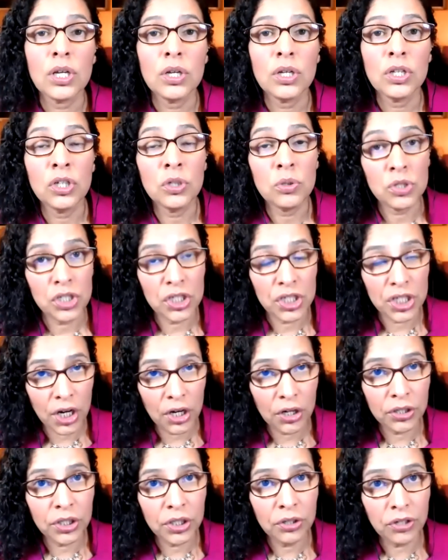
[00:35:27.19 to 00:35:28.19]
you
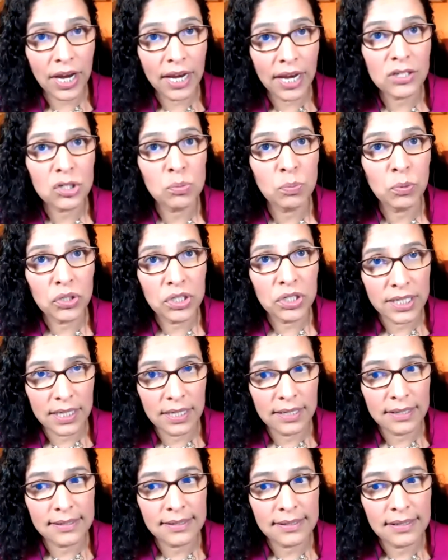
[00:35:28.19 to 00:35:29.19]
share your
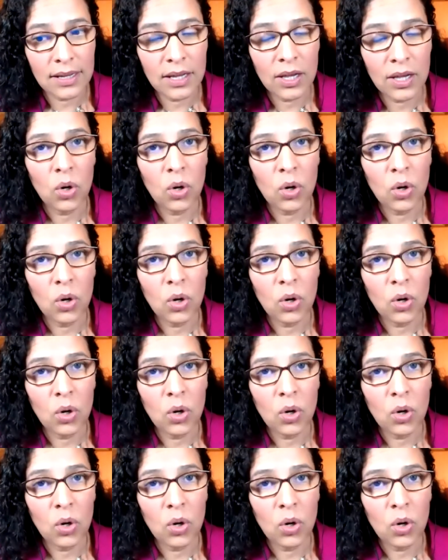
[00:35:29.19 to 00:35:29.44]
expertise